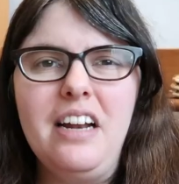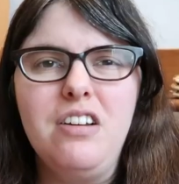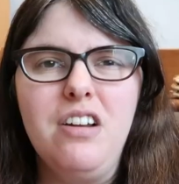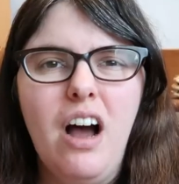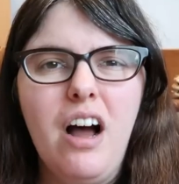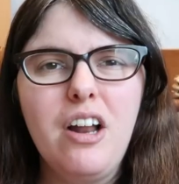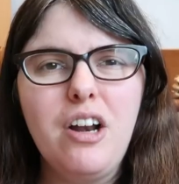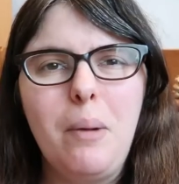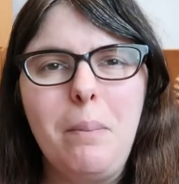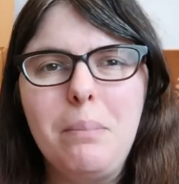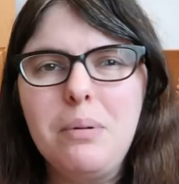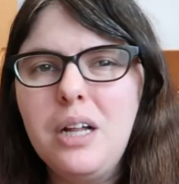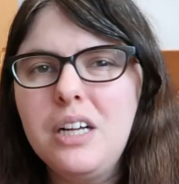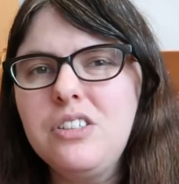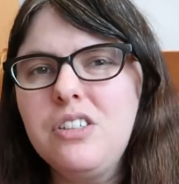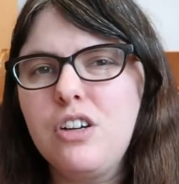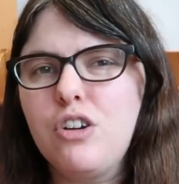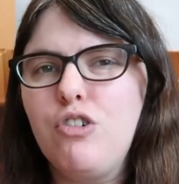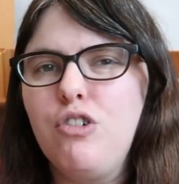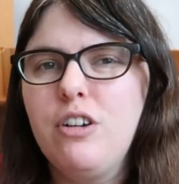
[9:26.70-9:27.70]
and not in a
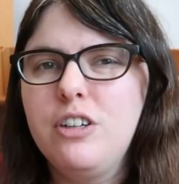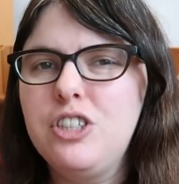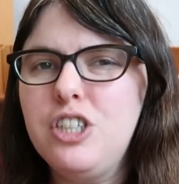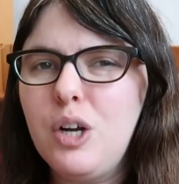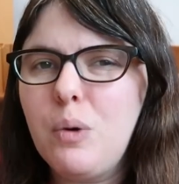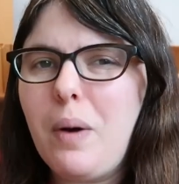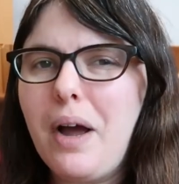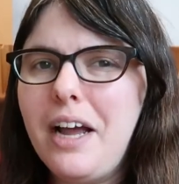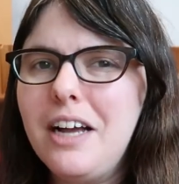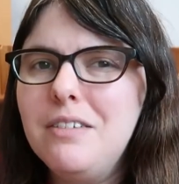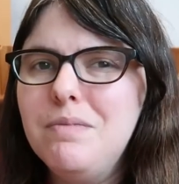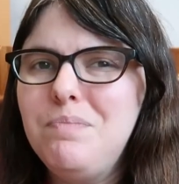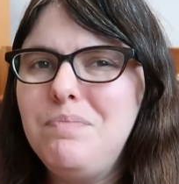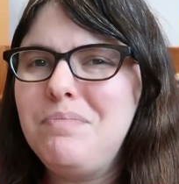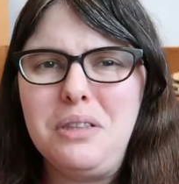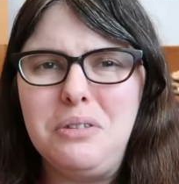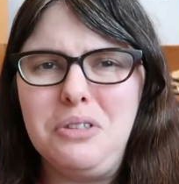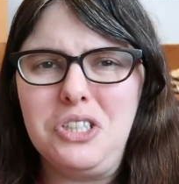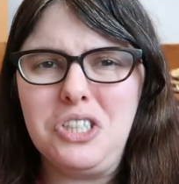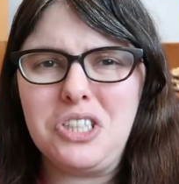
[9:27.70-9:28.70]
pleasant crunchy way.
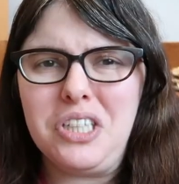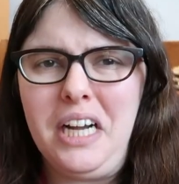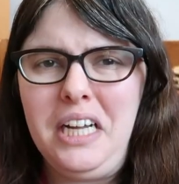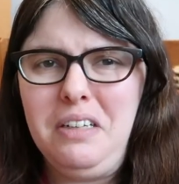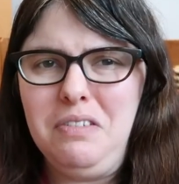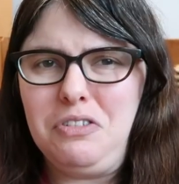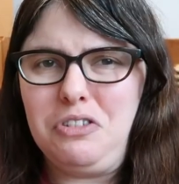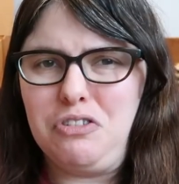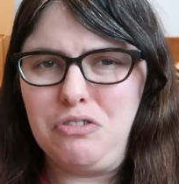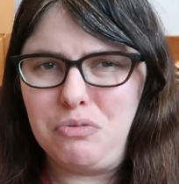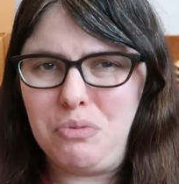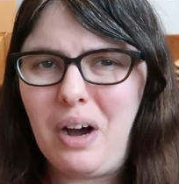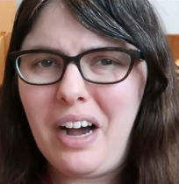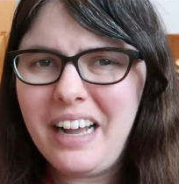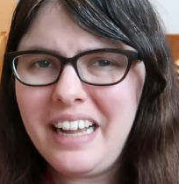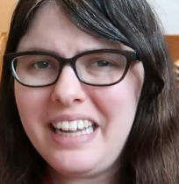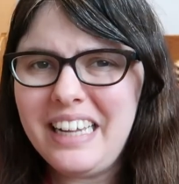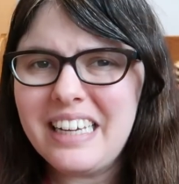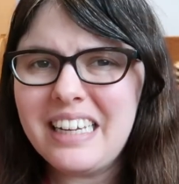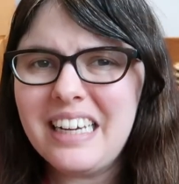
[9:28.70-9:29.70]
They're just kind of
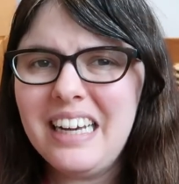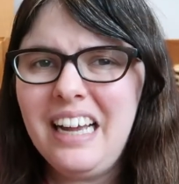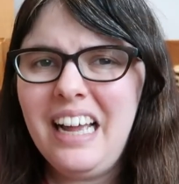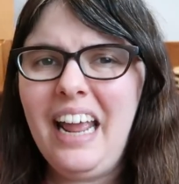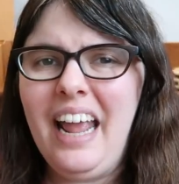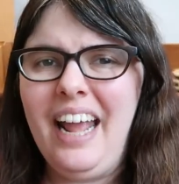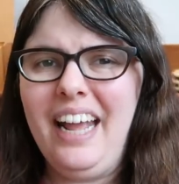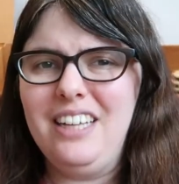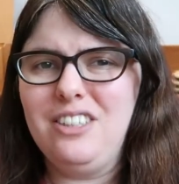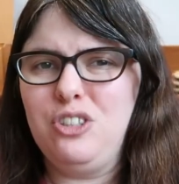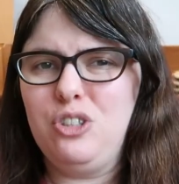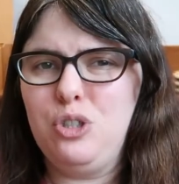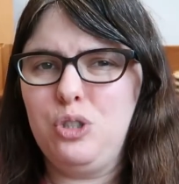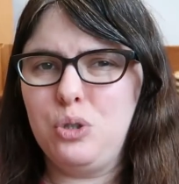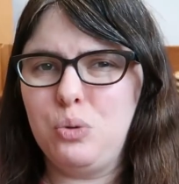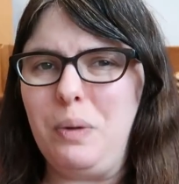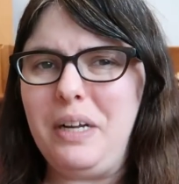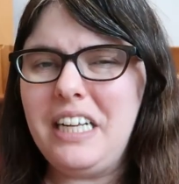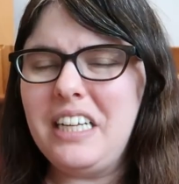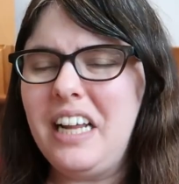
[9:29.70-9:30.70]
drying and
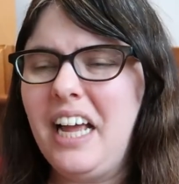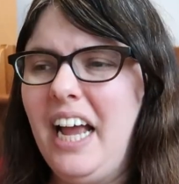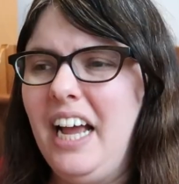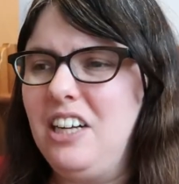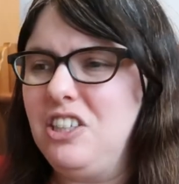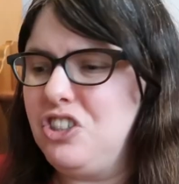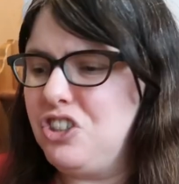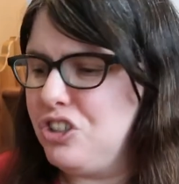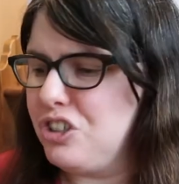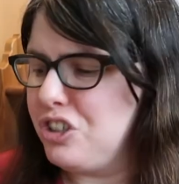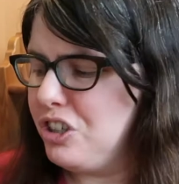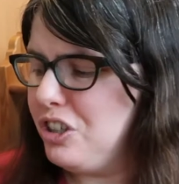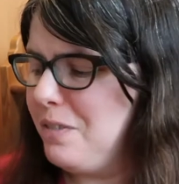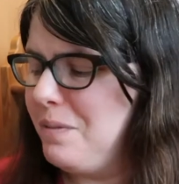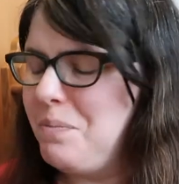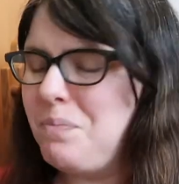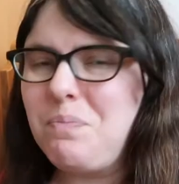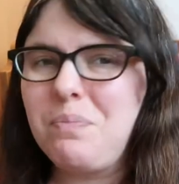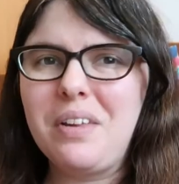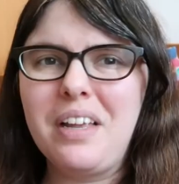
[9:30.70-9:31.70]
sweet and
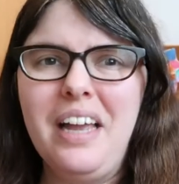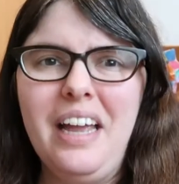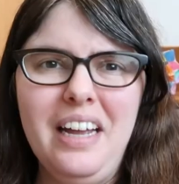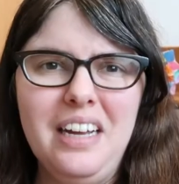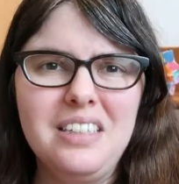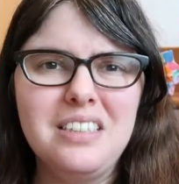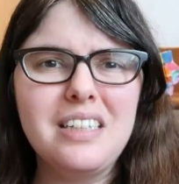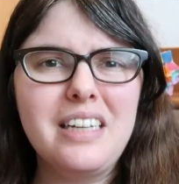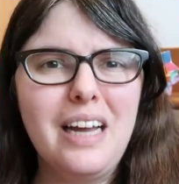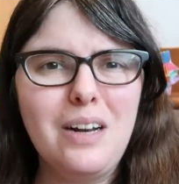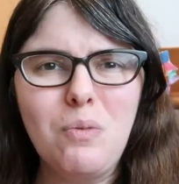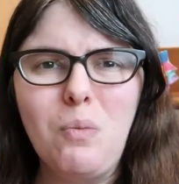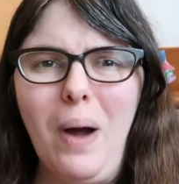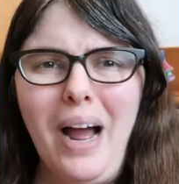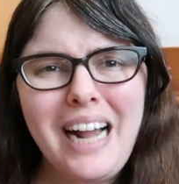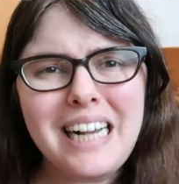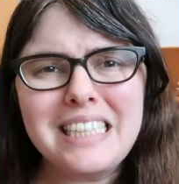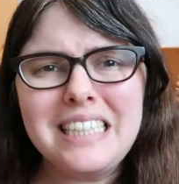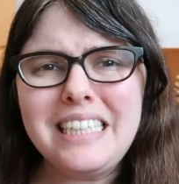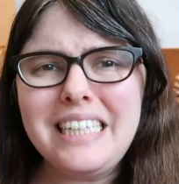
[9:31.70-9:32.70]
sugar and again
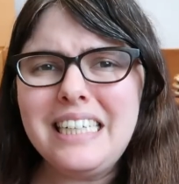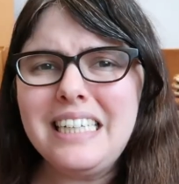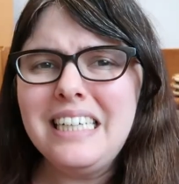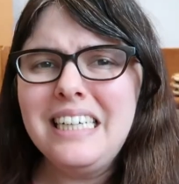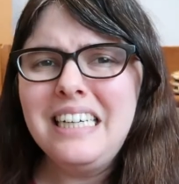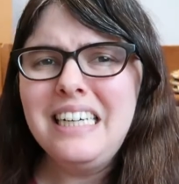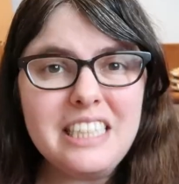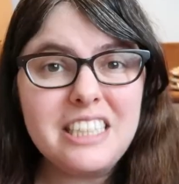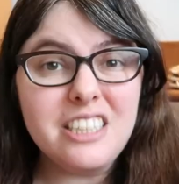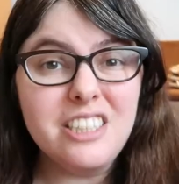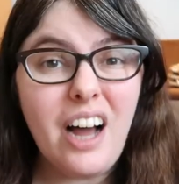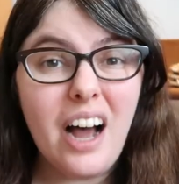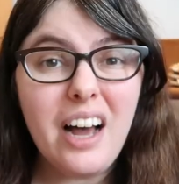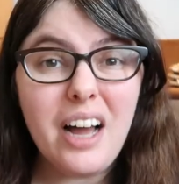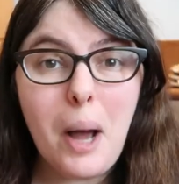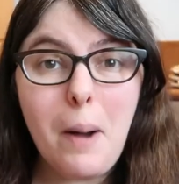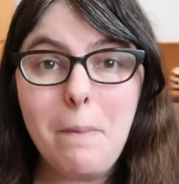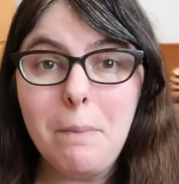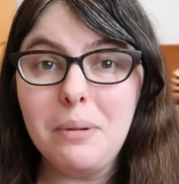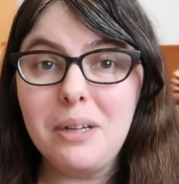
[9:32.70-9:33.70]
waxy. It's
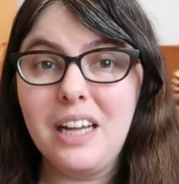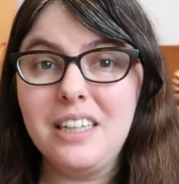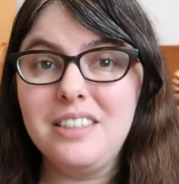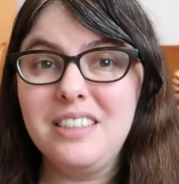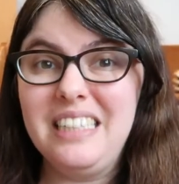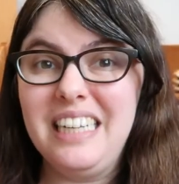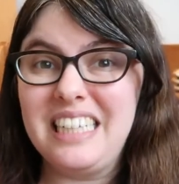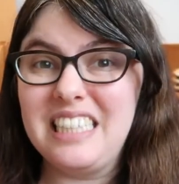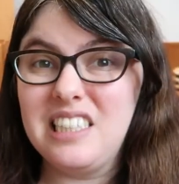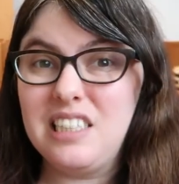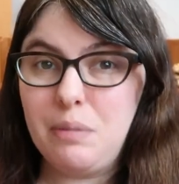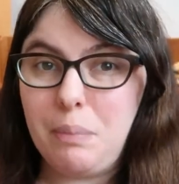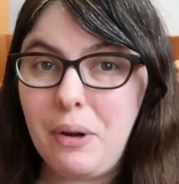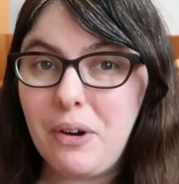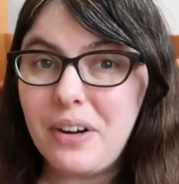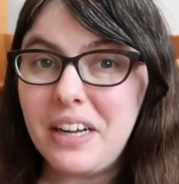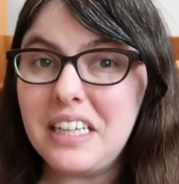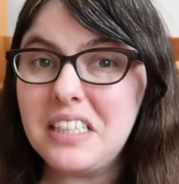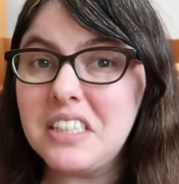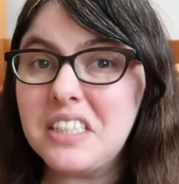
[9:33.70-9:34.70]
not a pleasant
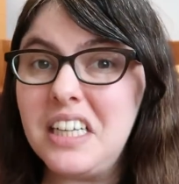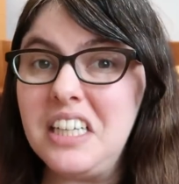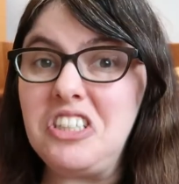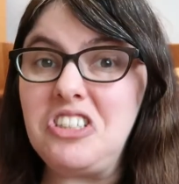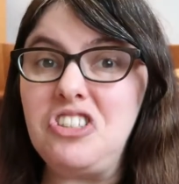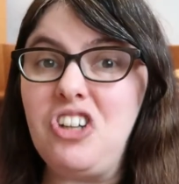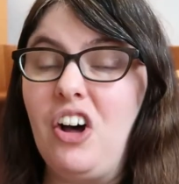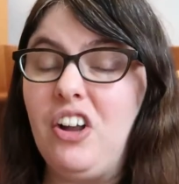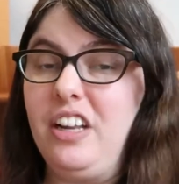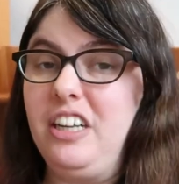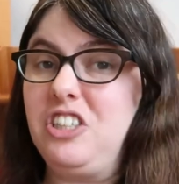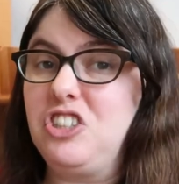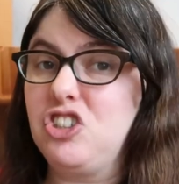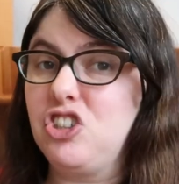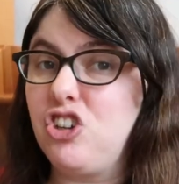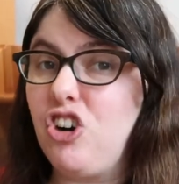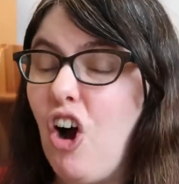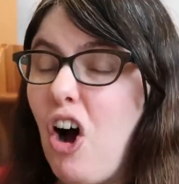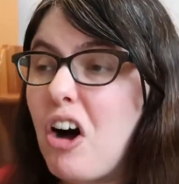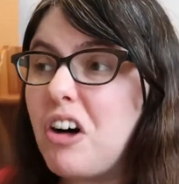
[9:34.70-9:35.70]
experience. It's not a
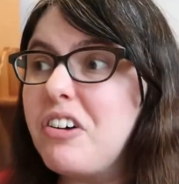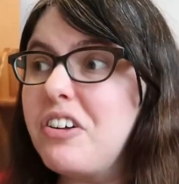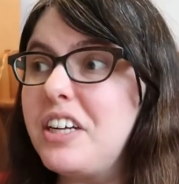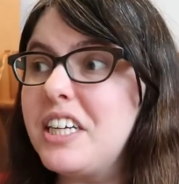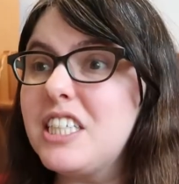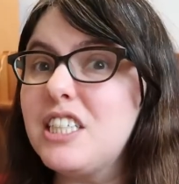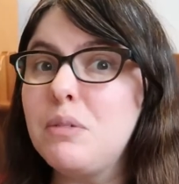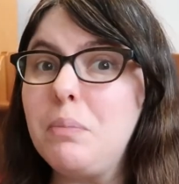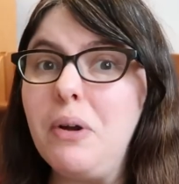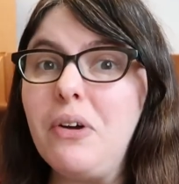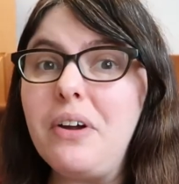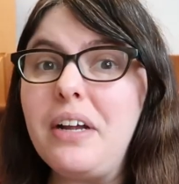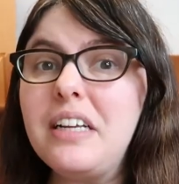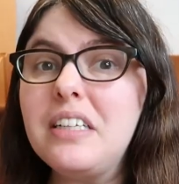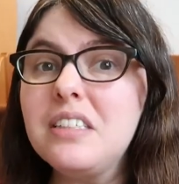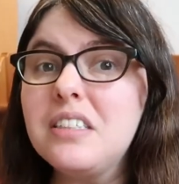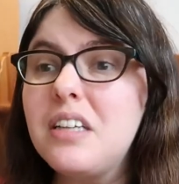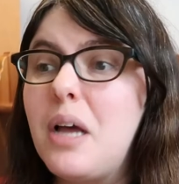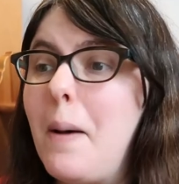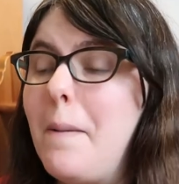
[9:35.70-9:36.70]
chocolate
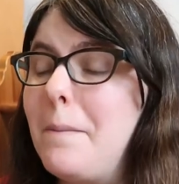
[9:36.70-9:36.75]
experience.